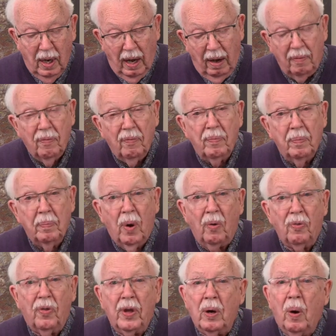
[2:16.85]
of
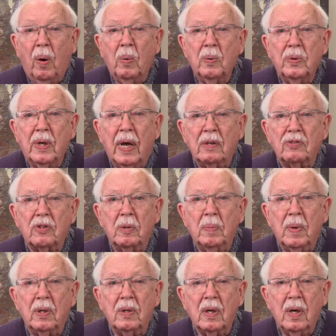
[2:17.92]
both the Old
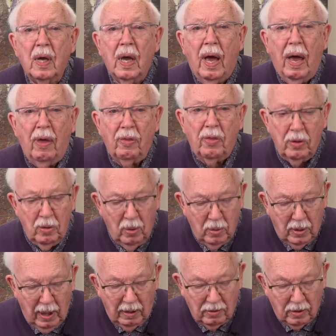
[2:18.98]
Testament and the New
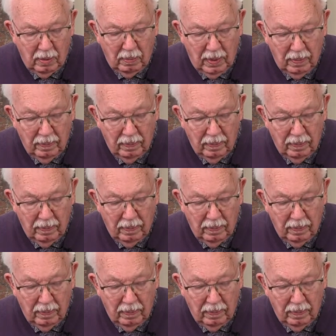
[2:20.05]
Testament.